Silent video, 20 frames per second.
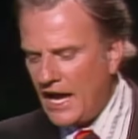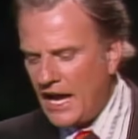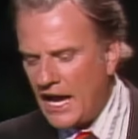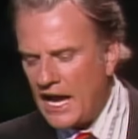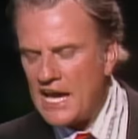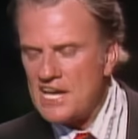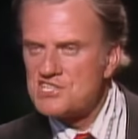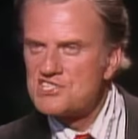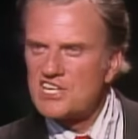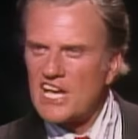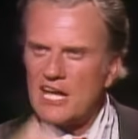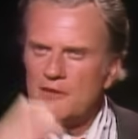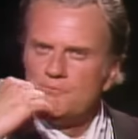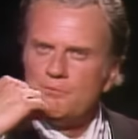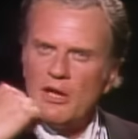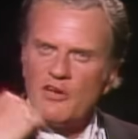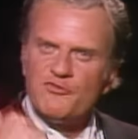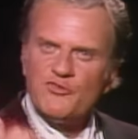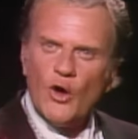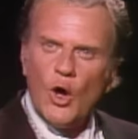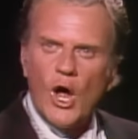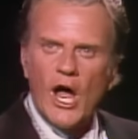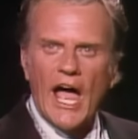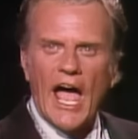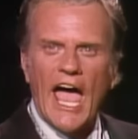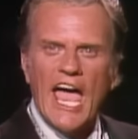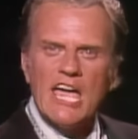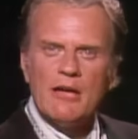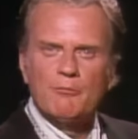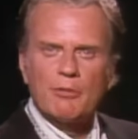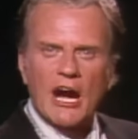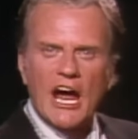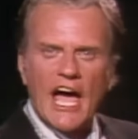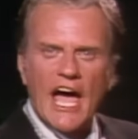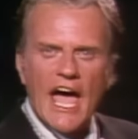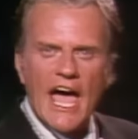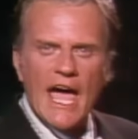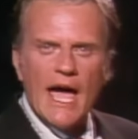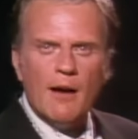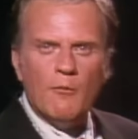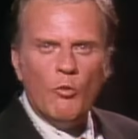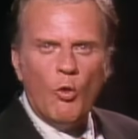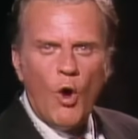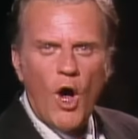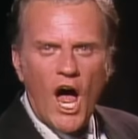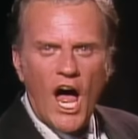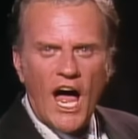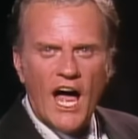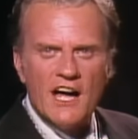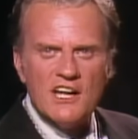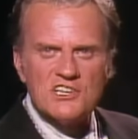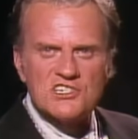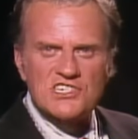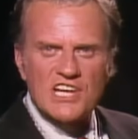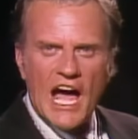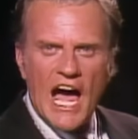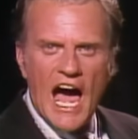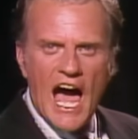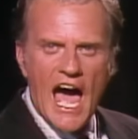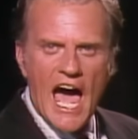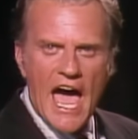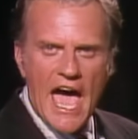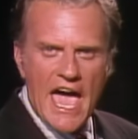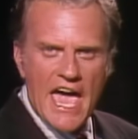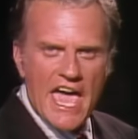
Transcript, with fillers: He said, "Before Abraham was, I